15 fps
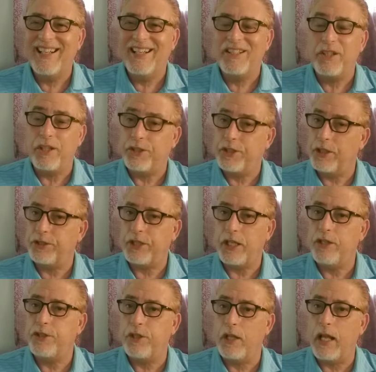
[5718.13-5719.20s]
So they still say,
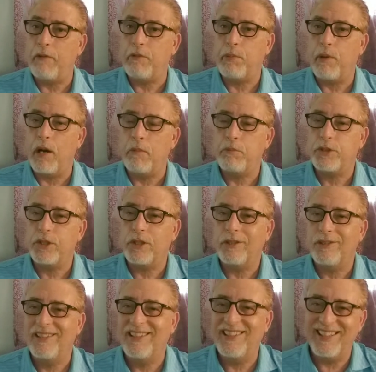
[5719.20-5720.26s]
you still have a problem, sir.